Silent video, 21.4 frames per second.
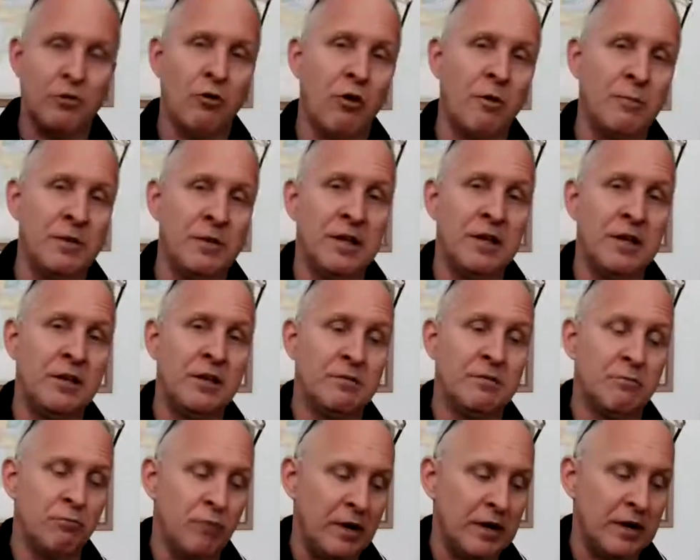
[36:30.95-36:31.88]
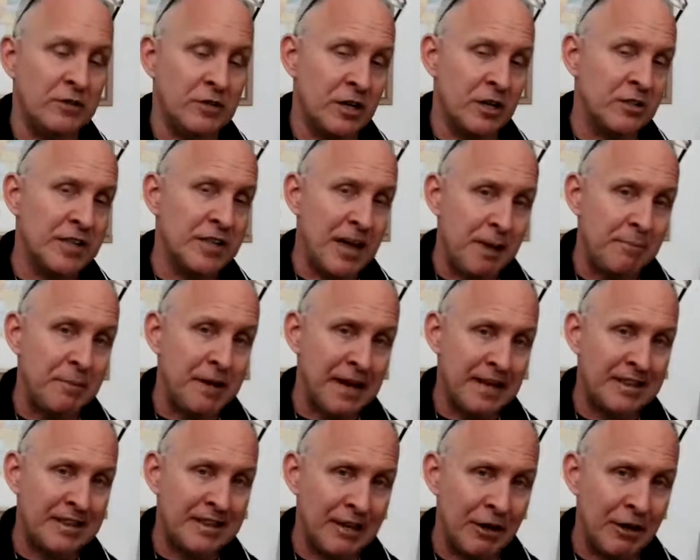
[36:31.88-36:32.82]
Normally, when it does happen
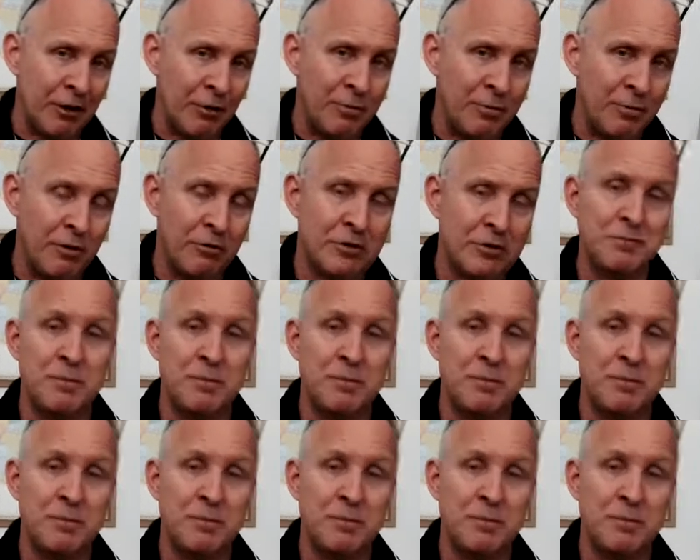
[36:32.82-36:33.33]
at the elbow,